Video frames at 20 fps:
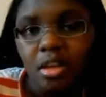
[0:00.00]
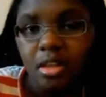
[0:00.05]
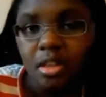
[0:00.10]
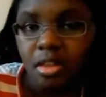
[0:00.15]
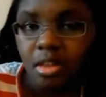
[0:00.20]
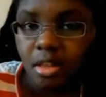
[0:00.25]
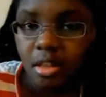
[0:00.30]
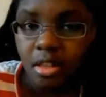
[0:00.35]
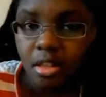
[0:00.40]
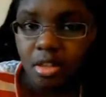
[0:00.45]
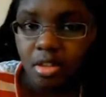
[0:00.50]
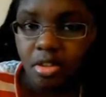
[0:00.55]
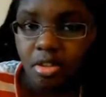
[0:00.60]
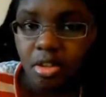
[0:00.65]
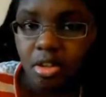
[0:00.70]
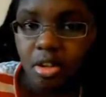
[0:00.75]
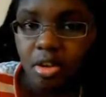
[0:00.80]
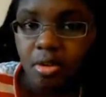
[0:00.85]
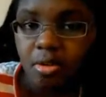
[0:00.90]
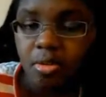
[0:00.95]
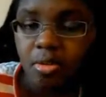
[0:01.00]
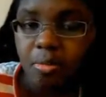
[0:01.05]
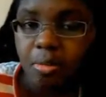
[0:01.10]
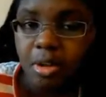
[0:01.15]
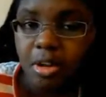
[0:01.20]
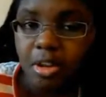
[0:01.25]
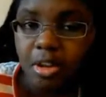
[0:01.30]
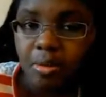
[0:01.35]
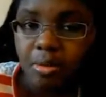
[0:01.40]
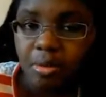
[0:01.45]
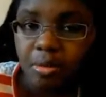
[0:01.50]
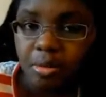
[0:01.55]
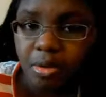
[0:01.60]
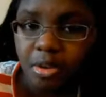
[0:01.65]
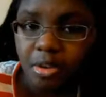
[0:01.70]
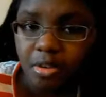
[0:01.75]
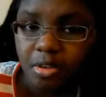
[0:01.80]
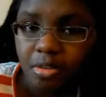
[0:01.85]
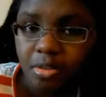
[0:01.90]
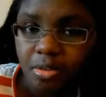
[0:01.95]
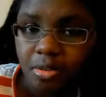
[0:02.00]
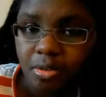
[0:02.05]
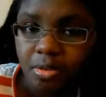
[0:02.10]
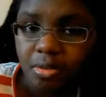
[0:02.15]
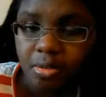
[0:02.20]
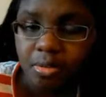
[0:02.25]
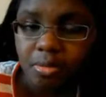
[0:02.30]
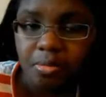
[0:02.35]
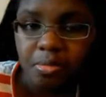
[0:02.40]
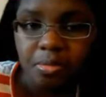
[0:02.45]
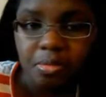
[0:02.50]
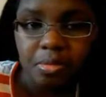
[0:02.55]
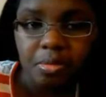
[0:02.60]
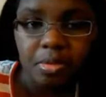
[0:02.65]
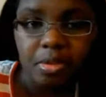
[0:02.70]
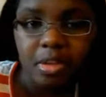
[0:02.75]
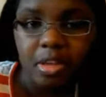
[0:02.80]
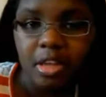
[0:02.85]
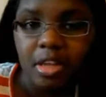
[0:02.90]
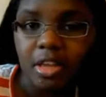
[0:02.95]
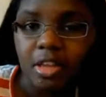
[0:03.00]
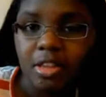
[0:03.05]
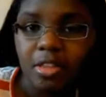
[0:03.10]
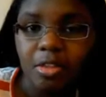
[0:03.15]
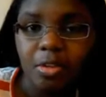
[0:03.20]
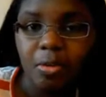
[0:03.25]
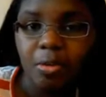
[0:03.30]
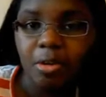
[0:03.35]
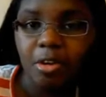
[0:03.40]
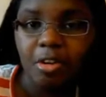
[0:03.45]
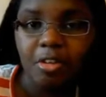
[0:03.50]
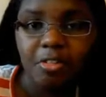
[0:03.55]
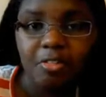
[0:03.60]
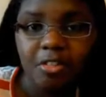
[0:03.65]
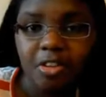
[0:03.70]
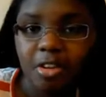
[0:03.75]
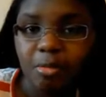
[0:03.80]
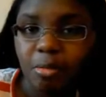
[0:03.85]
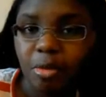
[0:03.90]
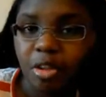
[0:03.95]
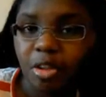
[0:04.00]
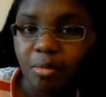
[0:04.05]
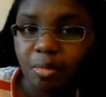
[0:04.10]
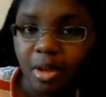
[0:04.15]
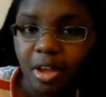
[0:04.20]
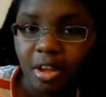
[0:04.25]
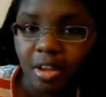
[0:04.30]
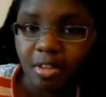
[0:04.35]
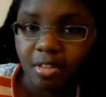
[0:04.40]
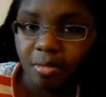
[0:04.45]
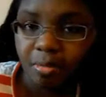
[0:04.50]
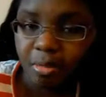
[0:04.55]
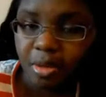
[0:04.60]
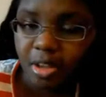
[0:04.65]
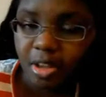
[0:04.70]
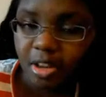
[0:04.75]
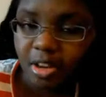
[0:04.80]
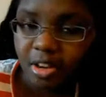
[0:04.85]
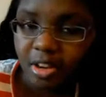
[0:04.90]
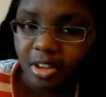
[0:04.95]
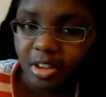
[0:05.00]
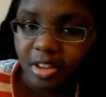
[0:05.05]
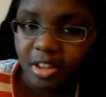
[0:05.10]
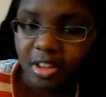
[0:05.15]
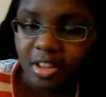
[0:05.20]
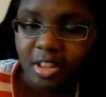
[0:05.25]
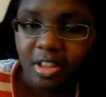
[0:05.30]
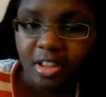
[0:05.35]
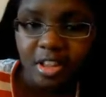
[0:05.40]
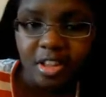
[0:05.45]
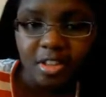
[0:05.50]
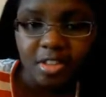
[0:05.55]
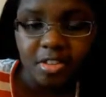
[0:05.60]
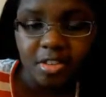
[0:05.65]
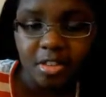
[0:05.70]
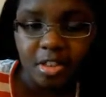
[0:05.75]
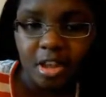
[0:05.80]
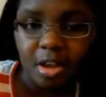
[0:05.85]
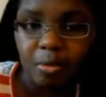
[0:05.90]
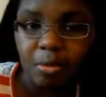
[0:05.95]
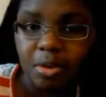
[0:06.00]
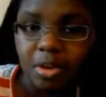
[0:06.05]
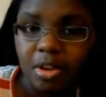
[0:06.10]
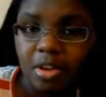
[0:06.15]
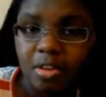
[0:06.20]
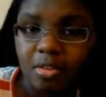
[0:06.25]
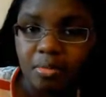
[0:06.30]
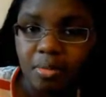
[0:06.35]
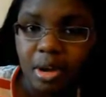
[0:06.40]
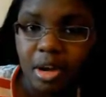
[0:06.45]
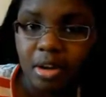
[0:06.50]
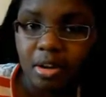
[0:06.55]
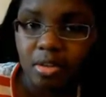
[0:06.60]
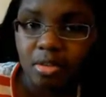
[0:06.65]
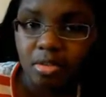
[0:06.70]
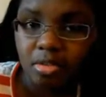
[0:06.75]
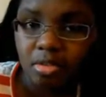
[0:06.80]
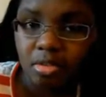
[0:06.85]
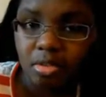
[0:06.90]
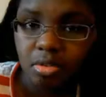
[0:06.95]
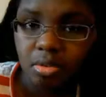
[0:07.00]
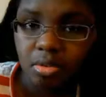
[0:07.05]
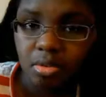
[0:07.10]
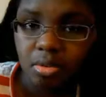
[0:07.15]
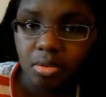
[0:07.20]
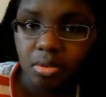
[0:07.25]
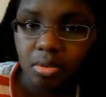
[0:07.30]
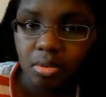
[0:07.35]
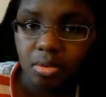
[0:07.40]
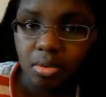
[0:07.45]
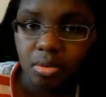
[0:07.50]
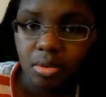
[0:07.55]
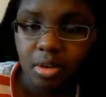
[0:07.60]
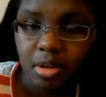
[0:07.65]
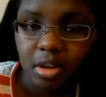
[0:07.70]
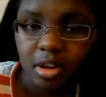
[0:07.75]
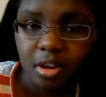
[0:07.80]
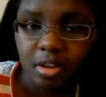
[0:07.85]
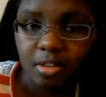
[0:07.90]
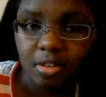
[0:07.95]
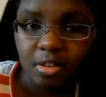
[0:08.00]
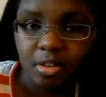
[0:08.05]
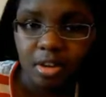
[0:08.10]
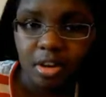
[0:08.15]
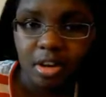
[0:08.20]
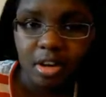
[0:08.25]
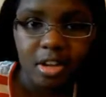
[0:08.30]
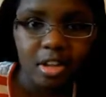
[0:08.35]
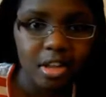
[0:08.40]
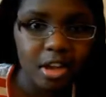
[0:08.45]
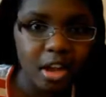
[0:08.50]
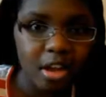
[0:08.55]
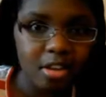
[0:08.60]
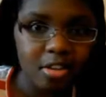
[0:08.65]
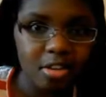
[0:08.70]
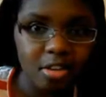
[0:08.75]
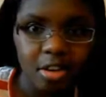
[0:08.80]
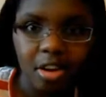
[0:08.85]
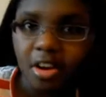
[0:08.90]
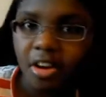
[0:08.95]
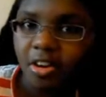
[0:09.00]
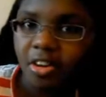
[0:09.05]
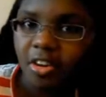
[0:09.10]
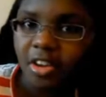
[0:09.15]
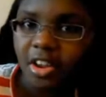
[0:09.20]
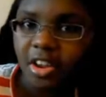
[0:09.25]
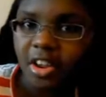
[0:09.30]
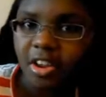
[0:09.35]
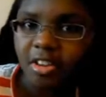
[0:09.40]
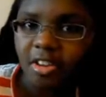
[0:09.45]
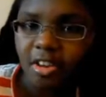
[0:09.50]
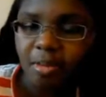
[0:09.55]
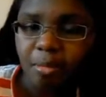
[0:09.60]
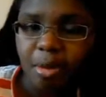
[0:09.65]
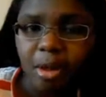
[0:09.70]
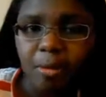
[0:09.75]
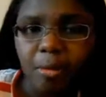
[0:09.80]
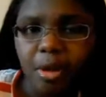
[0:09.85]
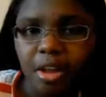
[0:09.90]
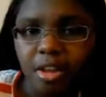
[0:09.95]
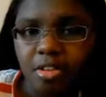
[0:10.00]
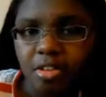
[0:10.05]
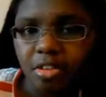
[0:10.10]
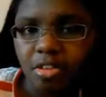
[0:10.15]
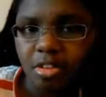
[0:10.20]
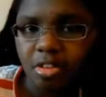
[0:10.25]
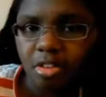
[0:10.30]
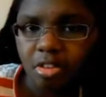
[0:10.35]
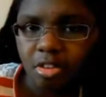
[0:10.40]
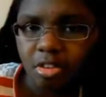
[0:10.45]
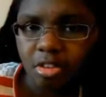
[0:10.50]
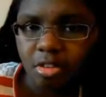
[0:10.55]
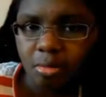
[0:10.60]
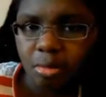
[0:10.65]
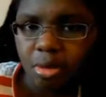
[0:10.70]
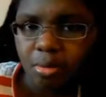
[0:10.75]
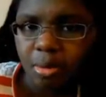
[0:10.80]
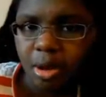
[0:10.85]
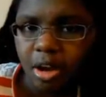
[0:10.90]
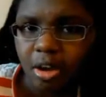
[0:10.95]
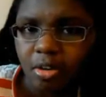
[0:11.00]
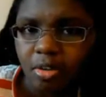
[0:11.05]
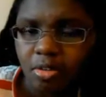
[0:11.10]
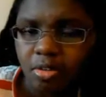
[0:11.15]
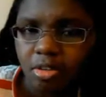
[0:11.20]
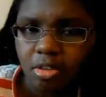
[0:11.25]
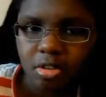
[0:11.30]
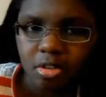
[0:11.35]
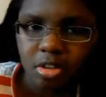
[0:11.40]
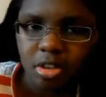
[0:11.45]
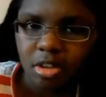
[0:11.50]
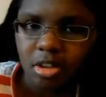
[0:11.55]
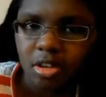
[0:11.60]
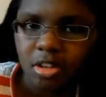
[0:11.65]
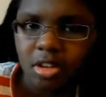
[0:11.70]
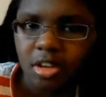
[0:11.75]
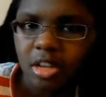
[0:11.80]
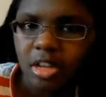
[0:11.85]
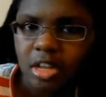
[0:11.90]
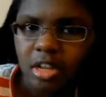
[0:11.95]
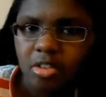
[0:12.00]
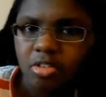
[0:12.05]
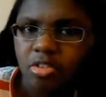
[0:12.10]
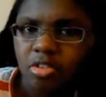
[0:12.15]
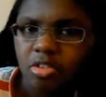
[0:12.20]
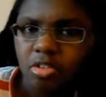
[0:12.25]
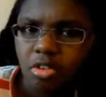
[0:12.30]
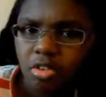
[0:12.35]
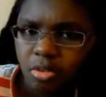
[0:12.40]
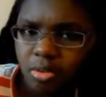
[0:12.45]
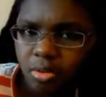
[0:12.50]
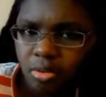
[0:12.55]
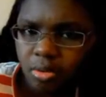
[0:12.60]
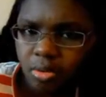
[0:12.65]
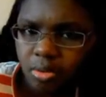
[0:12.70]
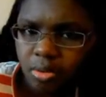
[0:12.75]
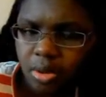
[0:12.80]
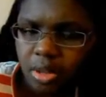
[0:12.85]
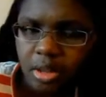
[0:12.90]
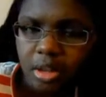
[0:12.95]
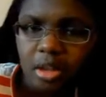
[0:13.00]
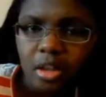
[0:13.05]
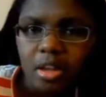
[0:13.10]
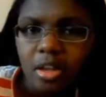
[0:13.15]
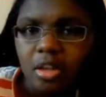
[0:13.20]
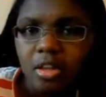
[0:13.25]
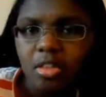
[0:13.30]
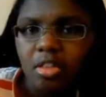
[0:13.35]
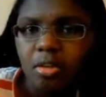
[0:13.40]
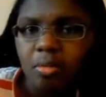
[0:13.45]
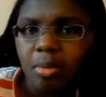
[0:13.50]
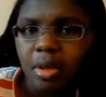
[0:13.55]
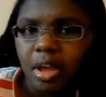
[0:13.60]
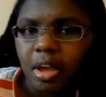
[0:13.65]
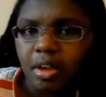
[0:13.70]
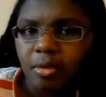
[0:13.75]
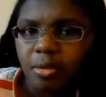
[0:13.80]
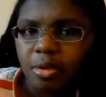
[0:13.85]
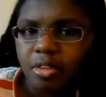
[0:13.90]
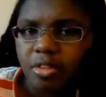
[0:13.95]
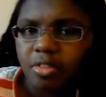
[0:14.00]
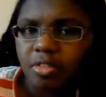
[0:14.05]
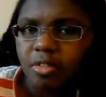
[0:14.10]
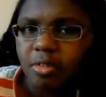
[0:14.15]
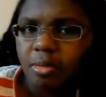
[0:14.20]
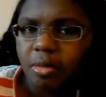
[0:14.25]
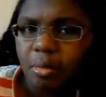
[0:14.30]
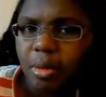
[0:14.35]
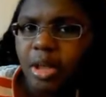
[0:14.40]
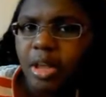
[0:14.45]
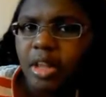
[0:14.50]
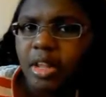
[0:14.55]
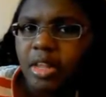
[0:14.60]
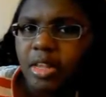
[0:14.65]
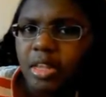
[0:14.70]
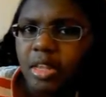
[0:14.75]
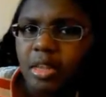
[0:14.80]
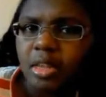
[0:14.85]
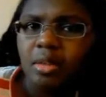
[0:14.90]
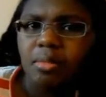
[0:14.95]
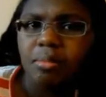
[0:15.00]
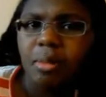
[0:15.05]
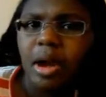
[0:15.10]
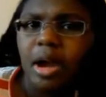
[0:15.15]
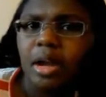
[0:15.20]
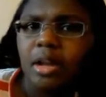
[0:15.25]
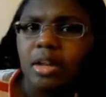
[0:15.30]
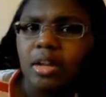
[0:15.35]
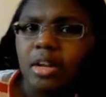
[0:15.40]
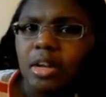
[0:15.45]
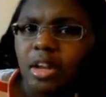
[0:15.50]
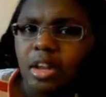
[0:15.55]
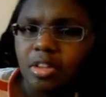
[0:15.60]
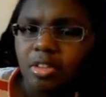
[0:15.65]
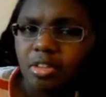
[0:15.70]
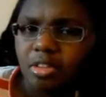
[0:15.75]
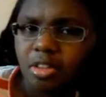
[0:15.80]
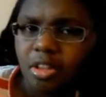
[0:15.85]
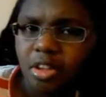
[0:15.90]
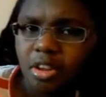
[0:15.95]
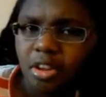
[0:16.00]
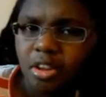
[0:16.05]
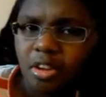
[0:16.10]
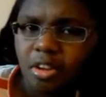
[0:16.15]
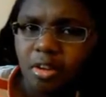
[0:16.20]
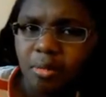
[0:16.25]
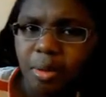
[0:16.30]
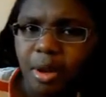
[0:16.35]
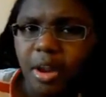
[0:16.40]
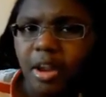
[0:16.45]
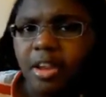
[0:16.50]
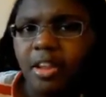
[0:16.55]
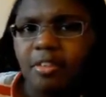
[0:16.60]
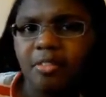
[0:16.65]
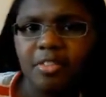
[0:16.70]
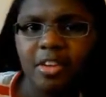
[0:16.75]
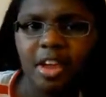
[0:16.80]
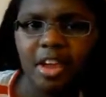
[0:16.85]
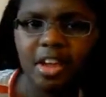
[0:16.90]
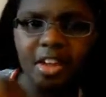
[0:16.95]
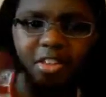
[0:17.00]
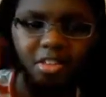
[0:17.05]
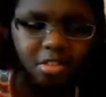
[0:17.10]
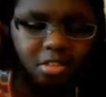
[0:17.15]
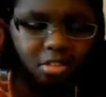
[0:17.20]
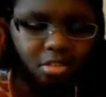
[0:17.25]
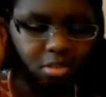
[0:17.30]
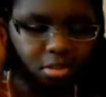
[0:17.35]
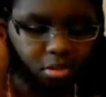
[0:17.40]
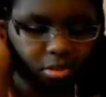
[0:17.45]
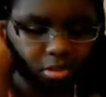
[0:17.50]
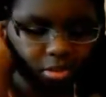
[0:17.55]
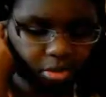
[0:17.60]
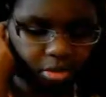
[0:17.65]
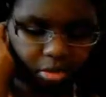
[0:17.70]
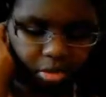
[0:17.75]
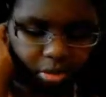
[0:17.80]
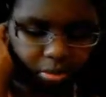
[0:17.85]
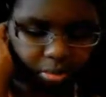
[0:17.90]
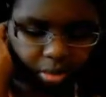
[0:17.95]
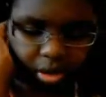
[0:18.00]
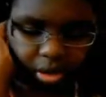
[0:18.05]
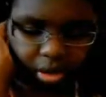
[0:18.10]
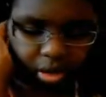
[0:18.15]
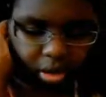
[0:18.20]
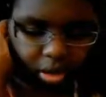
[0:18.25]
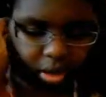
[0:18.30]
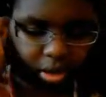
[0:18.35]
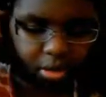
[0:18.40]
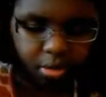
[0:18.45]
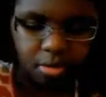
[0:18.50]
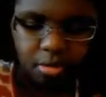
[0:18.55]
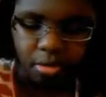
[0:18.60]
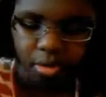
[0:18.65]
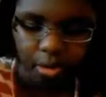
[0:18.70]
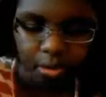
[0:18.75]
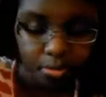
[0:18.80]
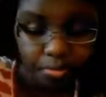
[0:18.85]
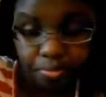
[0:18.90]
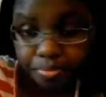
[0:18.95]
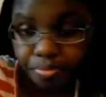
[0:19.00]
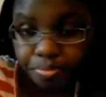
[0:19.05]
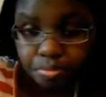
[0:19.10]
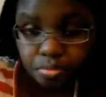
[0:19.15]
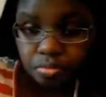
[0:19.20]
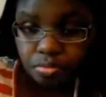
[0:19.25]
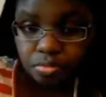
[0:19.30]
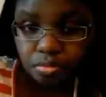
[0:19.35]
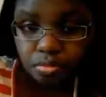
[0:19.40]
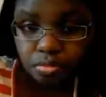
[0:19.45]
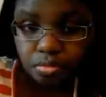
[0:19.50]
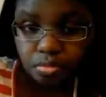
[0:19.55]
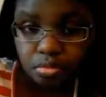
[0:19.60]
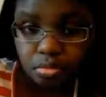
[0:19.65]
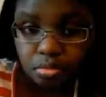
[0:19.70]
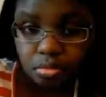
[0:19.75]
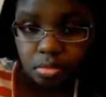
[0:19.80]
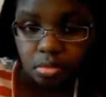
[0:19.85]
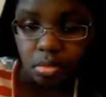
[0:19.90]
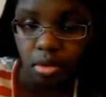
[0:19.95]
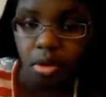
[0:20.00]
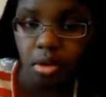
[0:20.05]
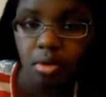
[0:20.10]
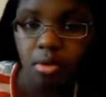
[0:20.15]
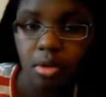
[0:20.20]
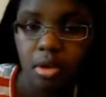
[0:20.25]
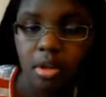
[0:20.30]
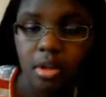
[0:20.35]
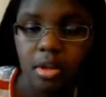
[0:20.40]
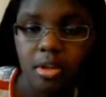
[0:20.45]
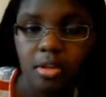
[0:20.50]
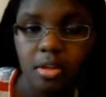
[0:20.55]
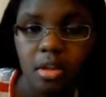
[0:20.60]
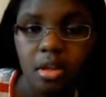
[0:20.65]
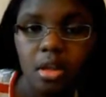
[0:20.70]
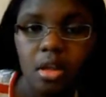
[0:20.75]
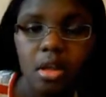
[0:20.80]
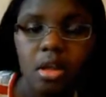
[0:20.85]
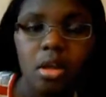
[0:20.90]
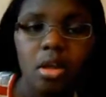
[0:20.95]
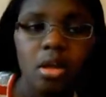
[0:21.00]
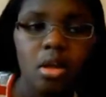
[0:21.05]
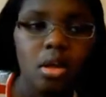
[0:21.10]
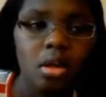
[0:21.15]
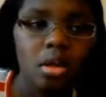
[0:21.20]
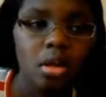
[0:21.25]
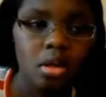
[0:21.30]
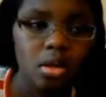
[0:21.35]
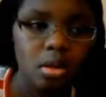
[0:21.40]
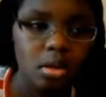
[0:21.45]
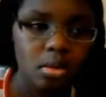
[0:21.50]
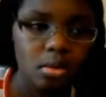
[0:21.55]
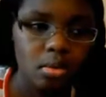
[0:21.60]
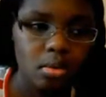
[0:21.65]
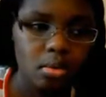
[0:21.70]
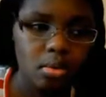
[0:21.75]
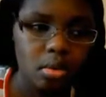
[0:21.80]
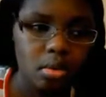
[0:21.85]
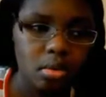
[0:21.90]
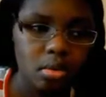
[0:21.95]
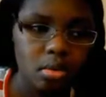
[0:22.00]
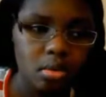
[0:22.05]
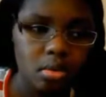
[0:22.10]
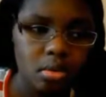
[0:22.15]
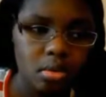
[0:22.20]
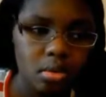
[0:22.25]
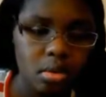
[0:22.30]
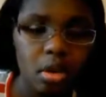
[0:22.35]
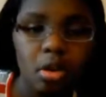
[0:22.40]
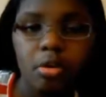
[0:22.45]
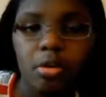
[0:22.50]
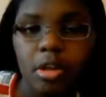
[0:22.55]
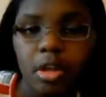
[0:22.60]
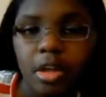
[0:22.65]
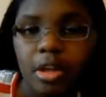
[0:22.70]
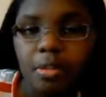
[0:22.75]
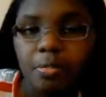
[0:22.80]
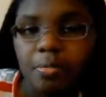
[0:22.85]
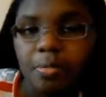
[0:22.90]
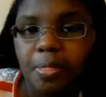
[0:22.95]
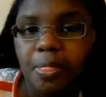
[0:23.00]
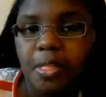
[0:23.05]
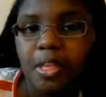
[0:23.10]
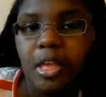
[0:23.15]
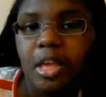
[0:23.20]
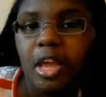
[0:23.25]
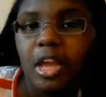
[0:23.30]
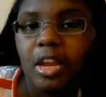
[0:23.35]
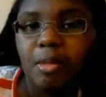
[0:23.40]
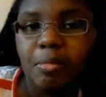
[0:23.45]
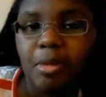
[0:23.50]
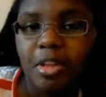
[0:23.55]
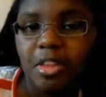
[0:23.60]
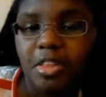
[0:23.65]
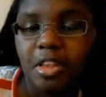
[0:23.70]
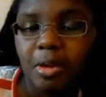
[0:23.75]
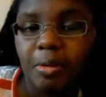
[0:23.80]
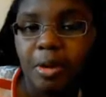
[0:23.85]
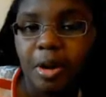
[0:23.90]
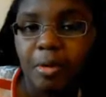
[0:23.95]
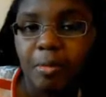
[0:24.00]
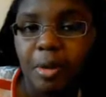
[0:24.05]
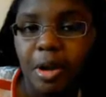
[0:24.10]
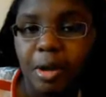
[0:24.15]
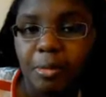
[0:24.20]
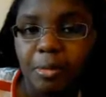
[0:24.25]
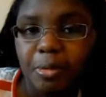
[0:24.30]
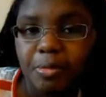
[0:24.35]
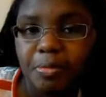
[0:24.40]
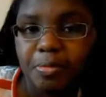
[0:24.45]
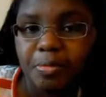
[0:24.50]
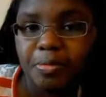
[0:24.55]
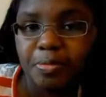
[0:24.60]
Cynthia, she goes to meet up with Russell. He's going 50 million miles a minute. She's like, I want to get this modeling school together. Then he got in her head, so maybe I shouldn't just should be model, just getting to the industry school. And somehow went from the Bailey Modeling Agency to the Bailey Fashion School or something like that. So, okay. Who else is there? Okay. Kandi meets up with her mama.